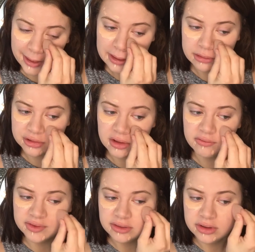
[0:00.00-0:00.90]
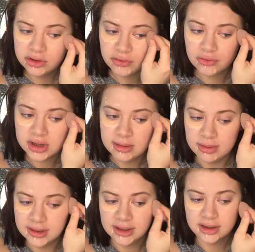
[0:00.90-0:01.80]
it was very creamy,
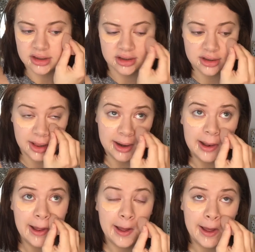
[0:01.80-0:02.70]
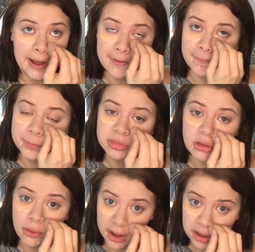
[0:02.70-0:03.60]
this concealer,
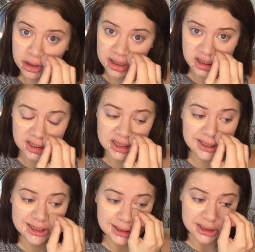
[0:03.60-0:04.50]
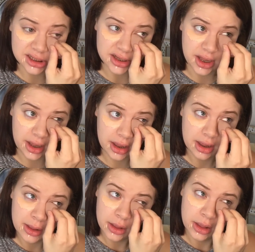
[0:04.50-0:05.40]
quite a nice consistency.
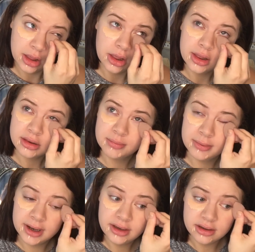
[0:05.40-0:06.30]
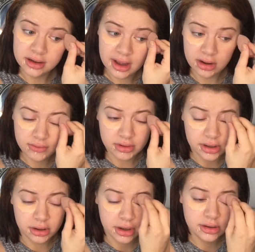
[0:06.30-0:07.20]
It's blending out really
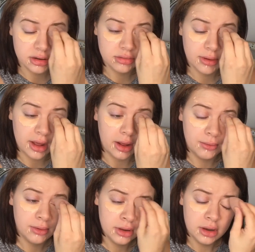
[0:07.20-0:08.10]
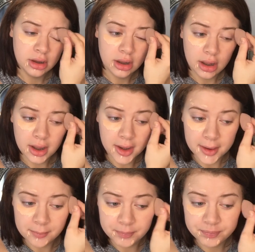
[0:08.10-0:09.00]
nice as well. Yeah,